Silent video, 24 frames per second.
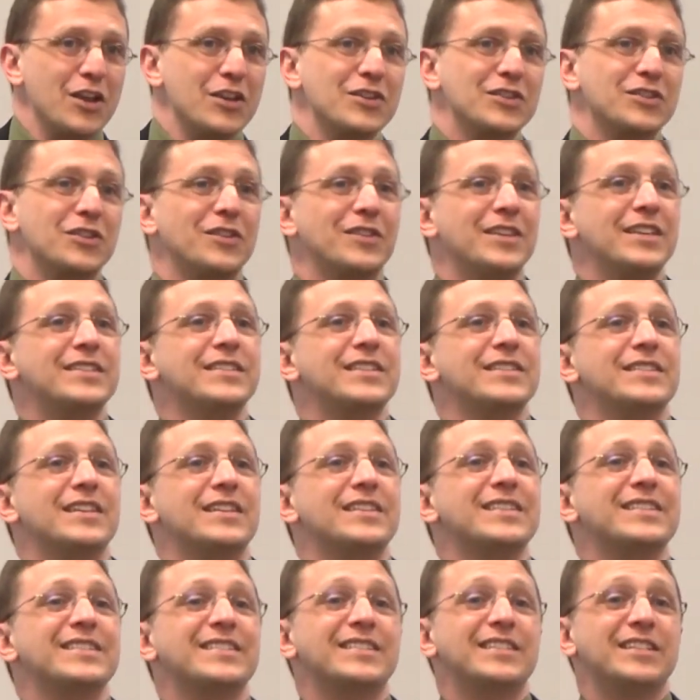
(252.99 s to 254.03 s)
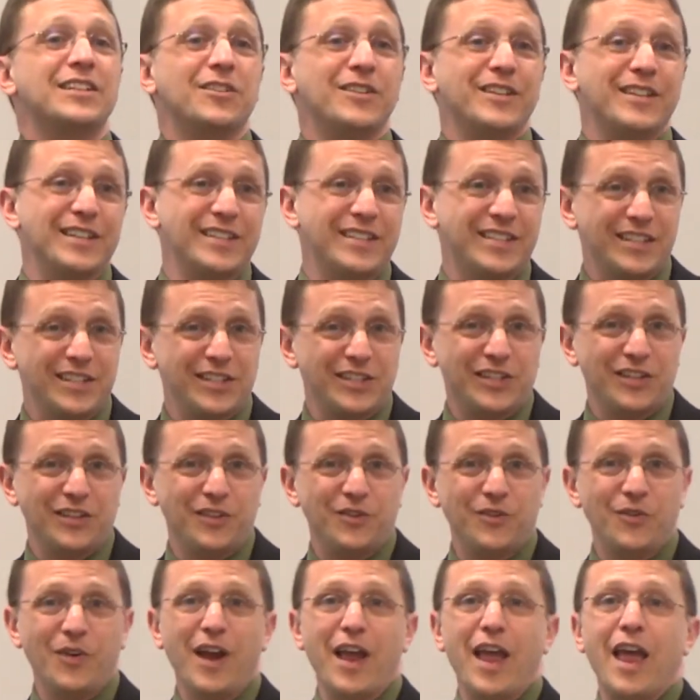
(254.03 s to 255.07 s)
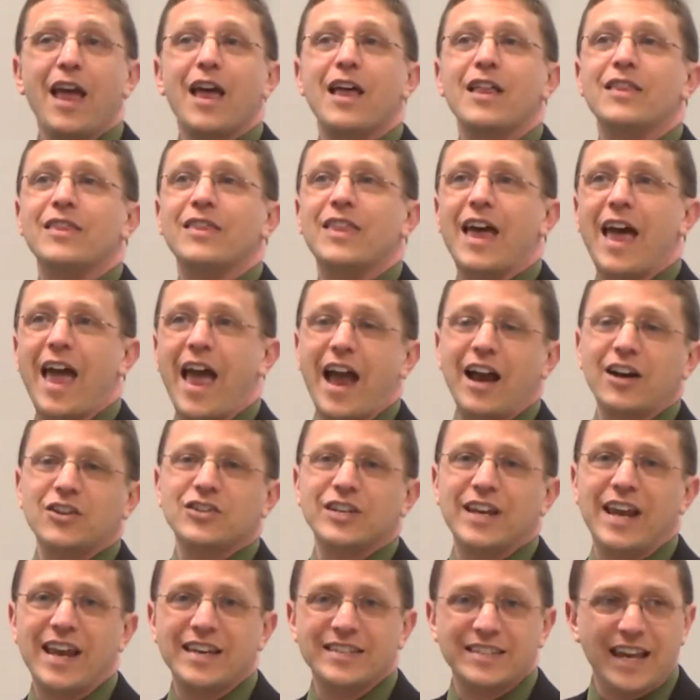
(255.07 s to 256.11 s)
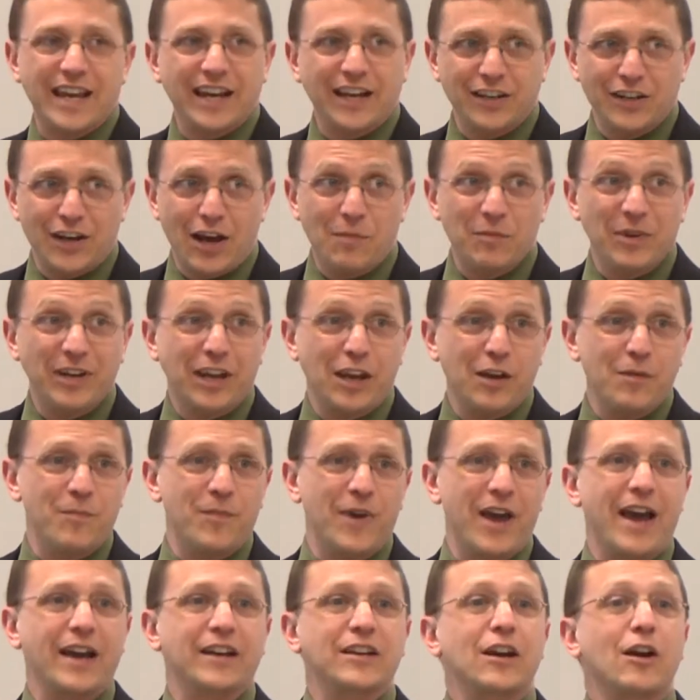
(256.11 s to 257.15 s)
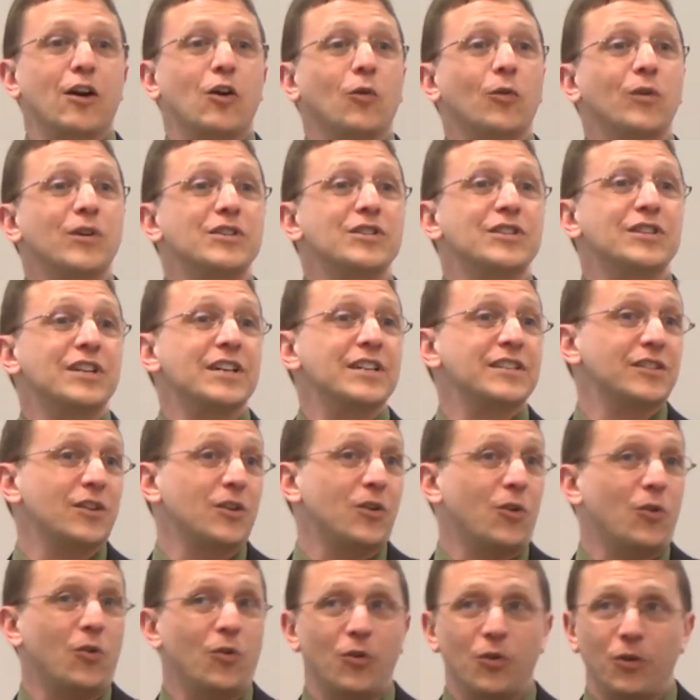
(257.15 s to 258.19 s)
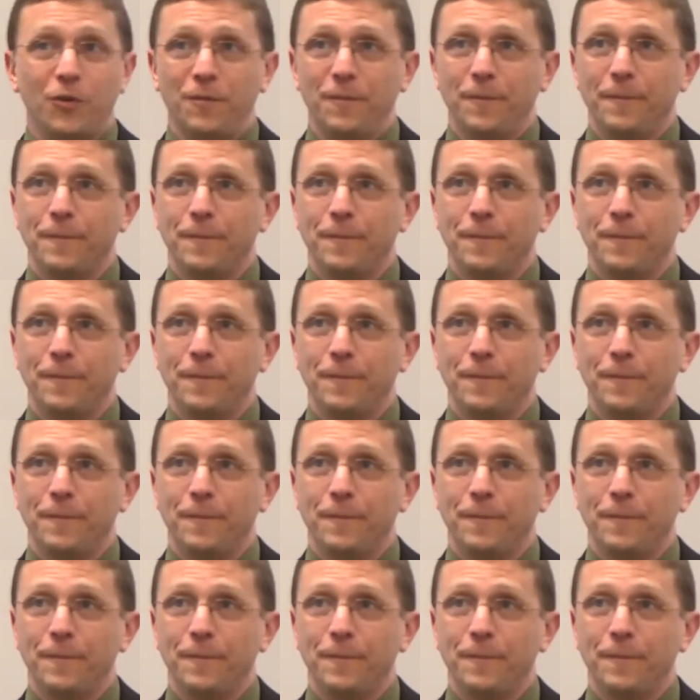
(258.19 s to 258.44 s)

So this is a serious issue that actually has economic impact on our region as a whole.